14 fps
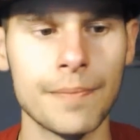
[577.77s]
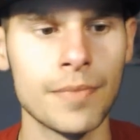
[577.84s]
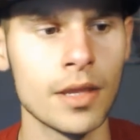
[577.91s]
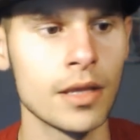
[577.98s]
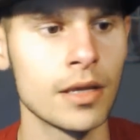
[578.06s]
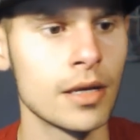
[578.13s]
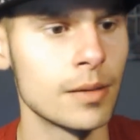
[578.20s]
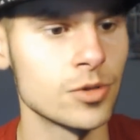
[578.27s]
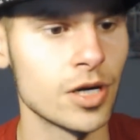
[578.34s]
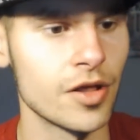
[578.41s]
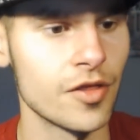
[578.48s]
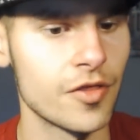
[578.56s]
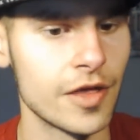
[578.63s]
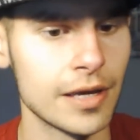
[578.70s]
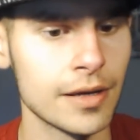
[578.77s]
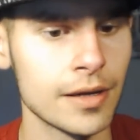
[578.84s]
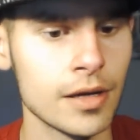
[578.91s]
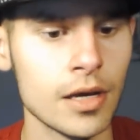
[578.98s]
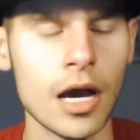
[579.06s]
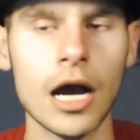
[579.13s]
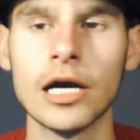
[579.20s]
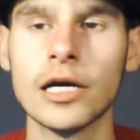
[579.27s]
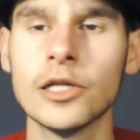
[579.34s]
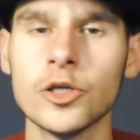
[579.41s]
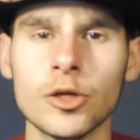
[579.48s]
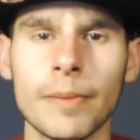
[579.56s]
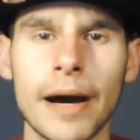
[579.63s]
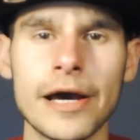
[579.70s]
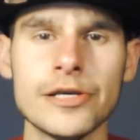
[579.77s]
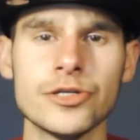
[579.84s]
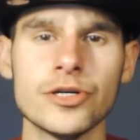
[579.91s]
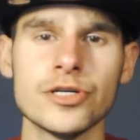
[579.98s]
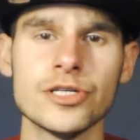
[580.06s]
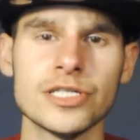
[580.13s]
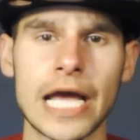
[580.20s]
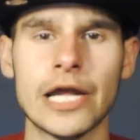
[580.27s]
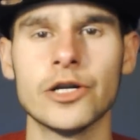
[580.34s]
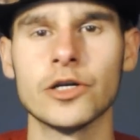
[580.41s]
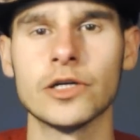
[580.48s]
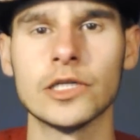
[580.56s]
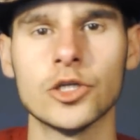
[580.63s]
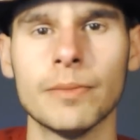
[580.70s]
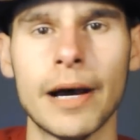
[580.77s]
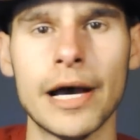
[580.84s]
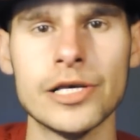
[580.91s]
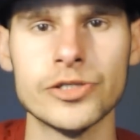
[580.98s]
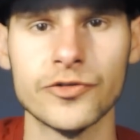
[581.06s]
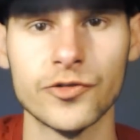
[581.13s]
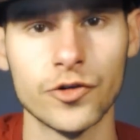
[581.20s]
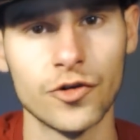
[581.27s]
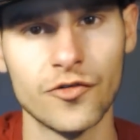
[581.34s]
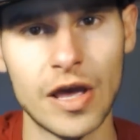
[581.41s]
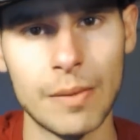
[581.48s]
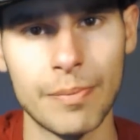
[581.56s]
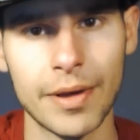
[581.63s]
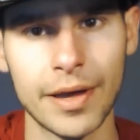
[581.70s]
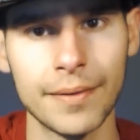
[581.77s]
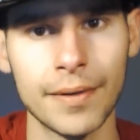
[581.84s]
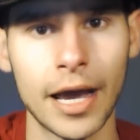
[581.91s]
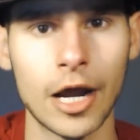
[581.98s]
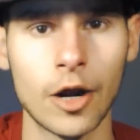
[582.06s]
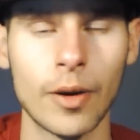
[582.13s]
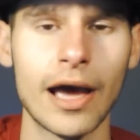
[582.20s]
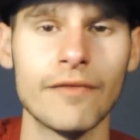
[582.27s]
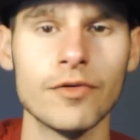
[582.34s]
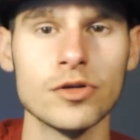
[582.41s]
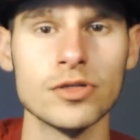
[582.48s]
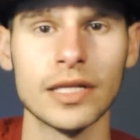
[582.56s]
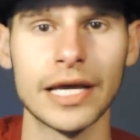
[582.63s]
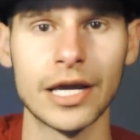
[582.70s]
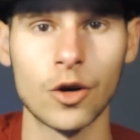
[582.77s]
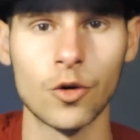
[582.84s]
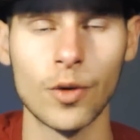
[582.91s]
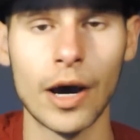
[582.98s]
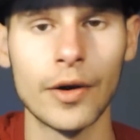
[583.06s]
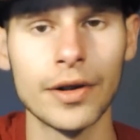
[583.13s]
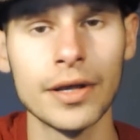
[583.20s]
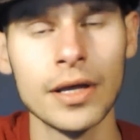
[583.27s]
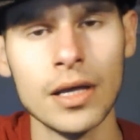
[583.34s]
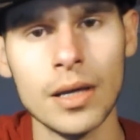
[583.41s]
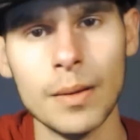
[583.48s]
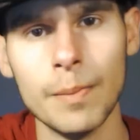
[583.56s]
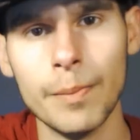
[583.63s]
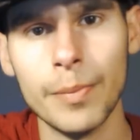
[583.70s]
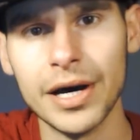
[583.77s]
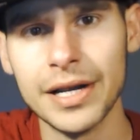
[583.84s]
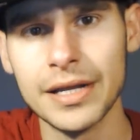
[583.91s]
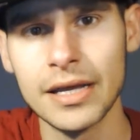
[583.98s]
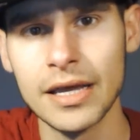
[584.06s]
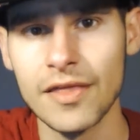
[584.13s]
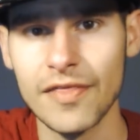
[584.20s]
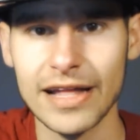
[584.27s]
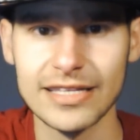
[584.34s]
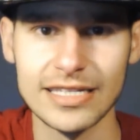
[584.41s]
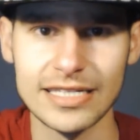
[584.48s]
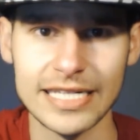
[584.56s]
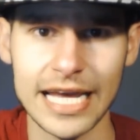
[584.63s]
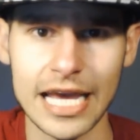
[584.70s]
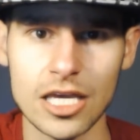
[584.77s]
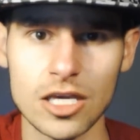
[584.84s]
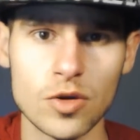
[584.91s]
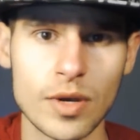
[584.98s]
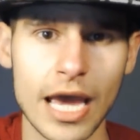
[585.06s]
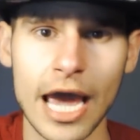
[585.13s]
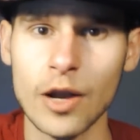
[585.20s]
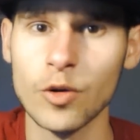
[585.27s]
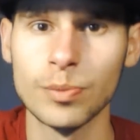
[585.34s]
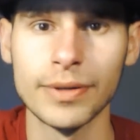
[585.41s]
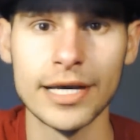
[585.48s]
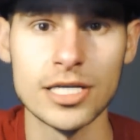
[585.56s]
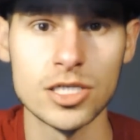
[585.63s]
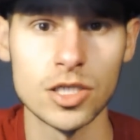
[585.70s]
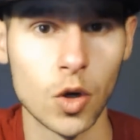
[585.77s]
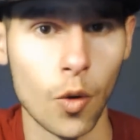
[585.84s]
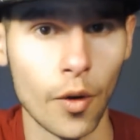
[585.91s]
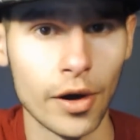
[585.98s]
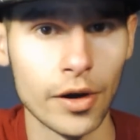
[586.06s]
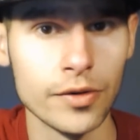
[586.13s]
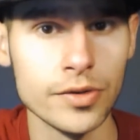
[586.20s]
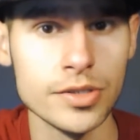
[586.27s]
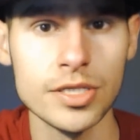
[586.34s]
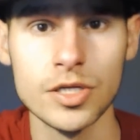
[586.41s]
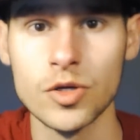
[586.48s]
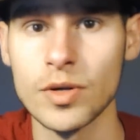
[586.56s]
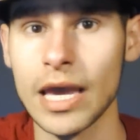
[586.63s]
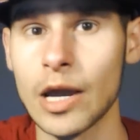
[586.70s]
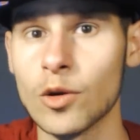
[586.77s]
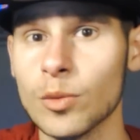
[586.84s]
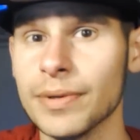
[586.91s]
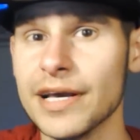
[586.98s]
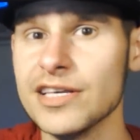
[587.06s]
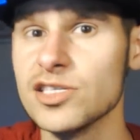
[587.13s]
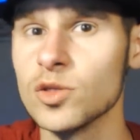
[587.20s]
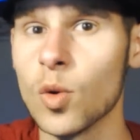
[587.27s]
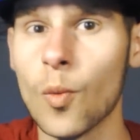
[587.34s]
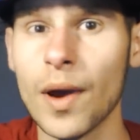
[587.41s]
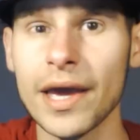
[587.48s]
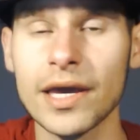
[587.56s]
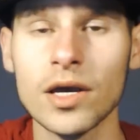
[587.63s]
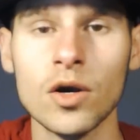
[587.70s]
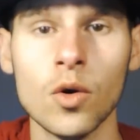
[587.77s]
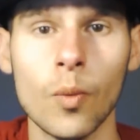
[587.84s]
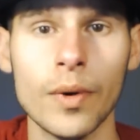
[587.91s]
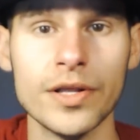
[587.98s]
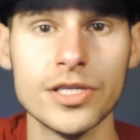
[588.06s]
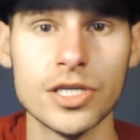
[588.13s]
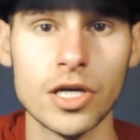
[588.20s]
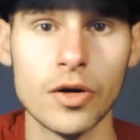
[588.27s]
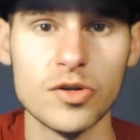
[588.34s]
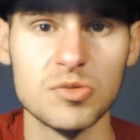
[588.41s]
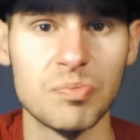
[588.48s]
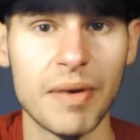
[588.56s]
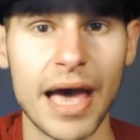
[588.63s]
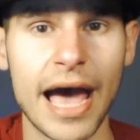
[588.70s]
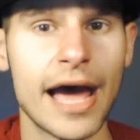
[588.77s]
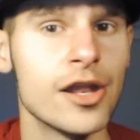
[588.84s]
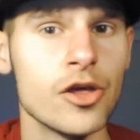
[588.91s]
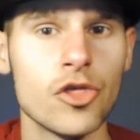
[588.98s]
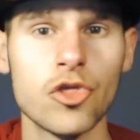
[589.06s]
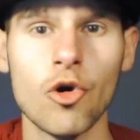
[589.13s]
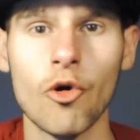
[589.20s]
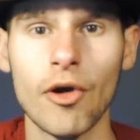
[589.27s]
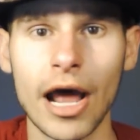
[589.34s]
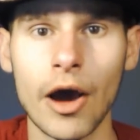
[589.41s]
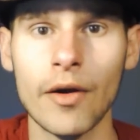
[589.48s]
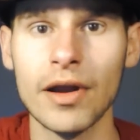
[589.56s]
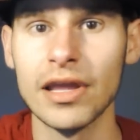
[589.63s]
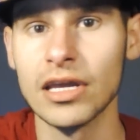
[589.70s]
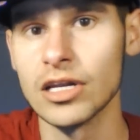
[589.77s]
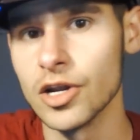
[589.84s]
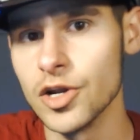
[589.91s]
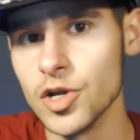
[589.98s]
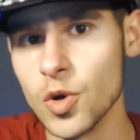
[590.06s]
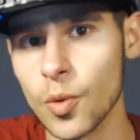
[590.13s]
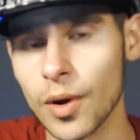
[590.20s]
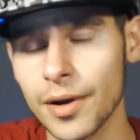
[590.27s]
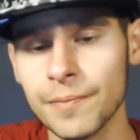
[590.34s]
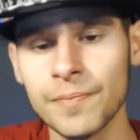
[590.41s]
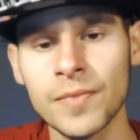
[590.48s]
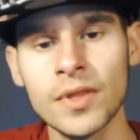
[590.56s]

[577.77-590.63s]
I'm trying to think. A clearomizer, a standard clearomizer for a vape pen. I don't have those laying around, but that's a tank. You can't replace the coils, you can't replace the wick. Once it goes bad, you throw it out and get a new one.